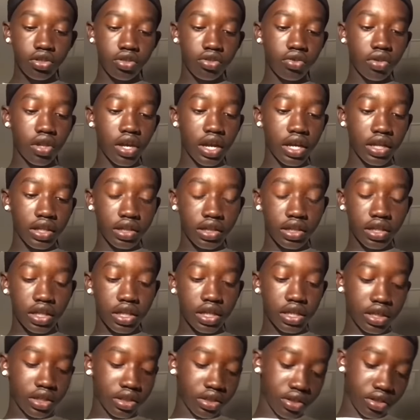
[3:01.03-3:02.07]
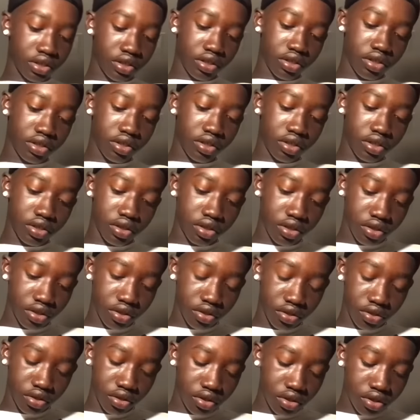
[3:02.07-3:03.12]
Do like this.
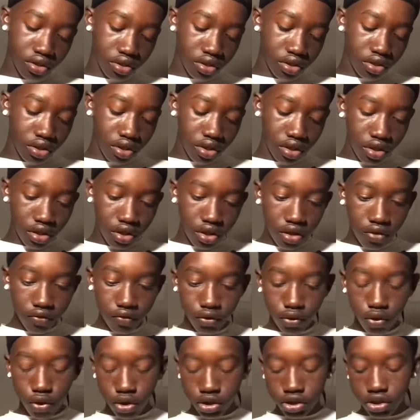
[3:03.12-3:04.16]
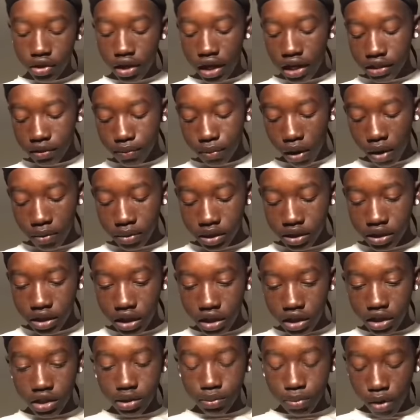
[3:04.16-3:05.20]
Of course, you guys have probably
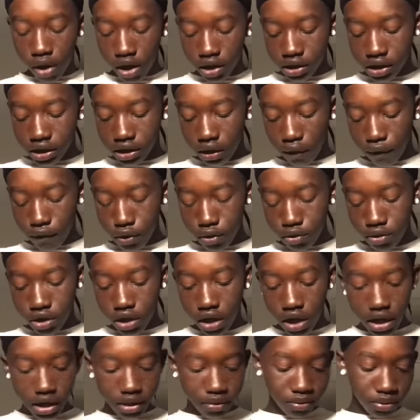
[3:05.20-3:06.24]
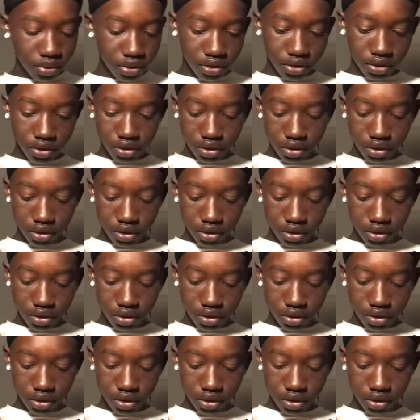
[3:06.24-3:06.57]
seen this process a few times.